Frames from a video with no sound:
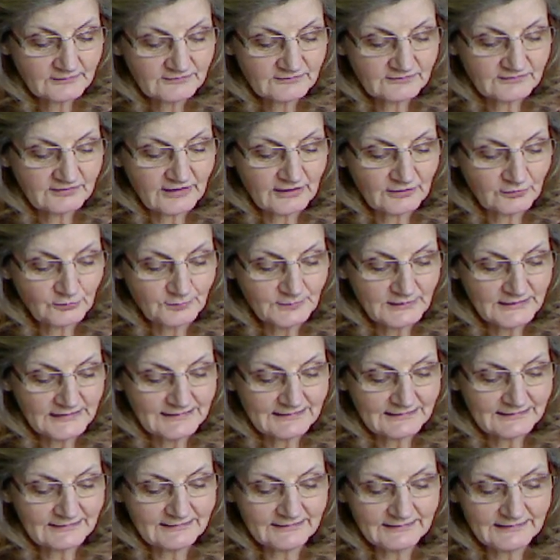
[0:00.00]
Tell
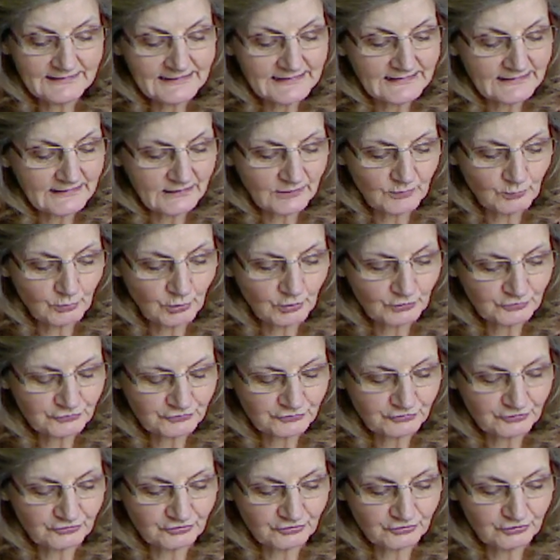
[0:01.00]
me clearly what
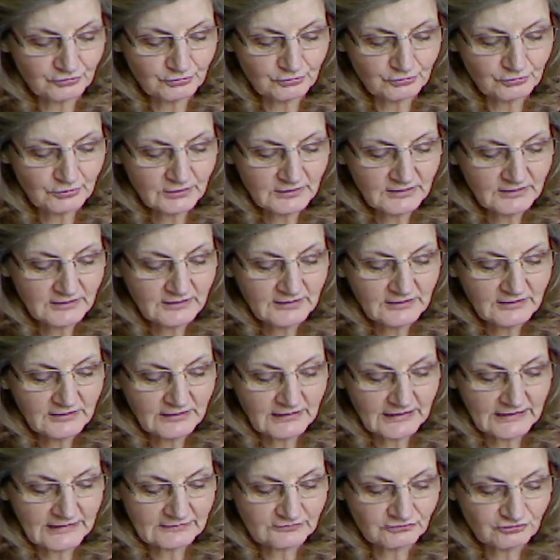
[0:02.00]
to do,
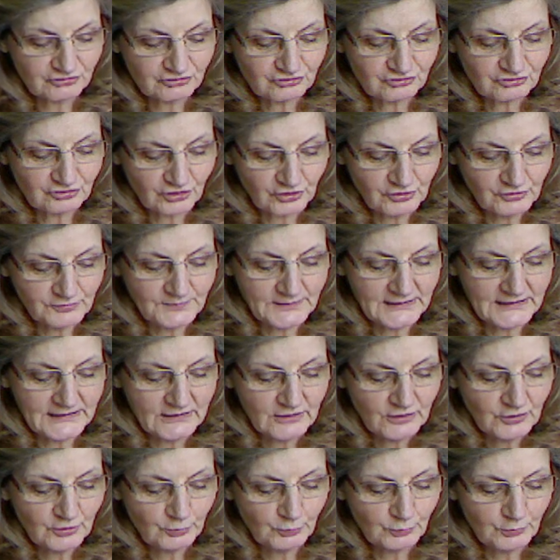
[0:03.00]
and show me
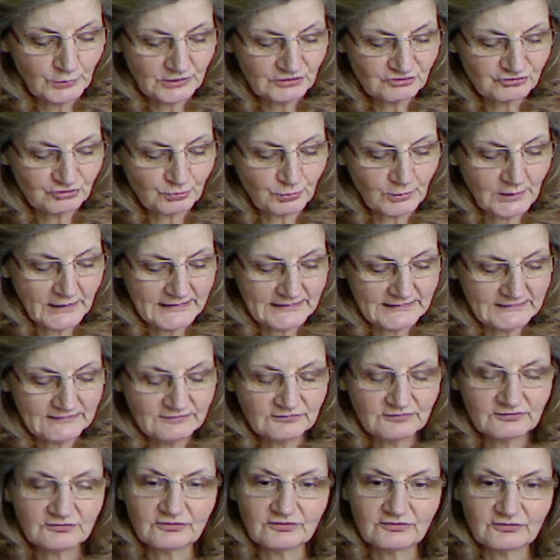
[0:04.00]
which way
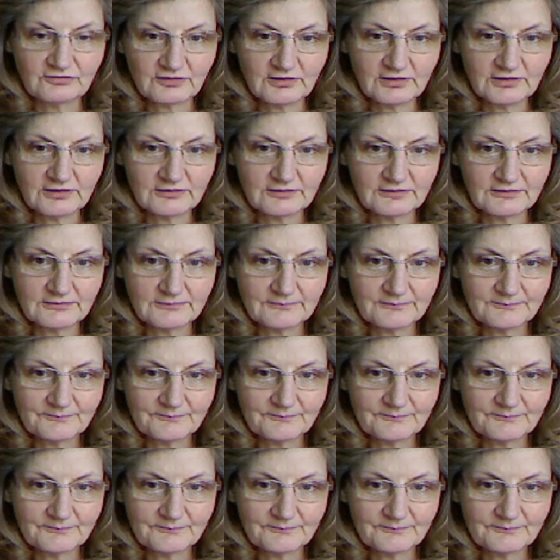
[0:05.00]
to turn.